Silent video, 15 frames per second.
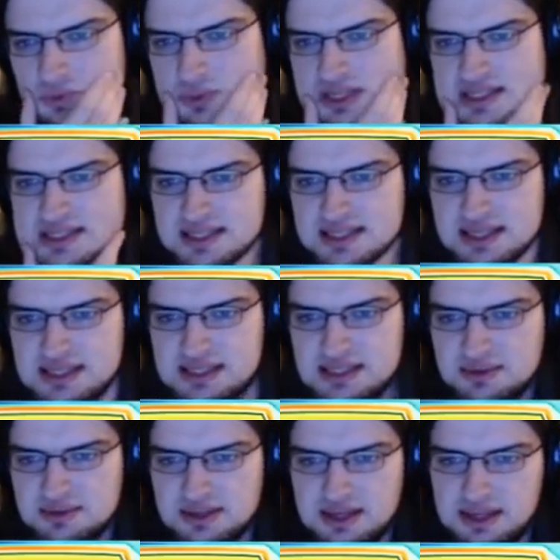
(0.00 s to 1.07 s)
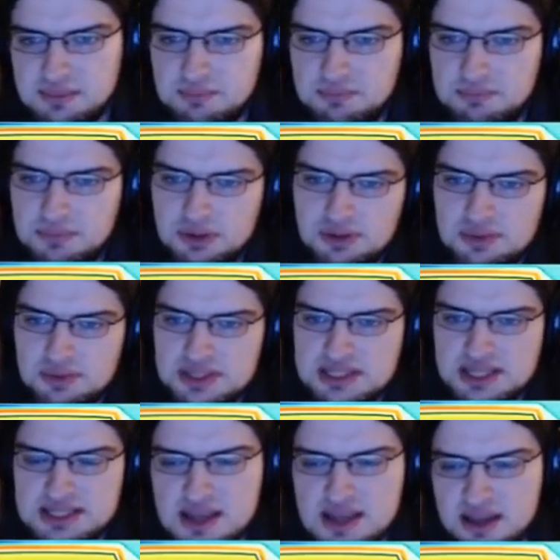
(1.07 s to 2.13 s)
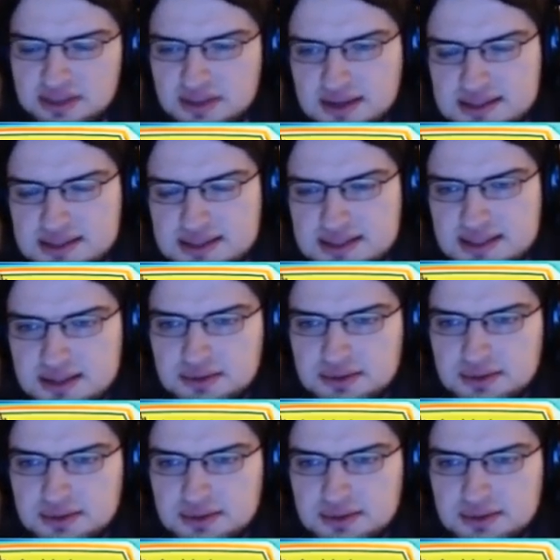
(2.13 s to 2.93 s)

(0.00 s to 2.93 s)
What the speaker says: Blazes into my Bulu, which does nothing, so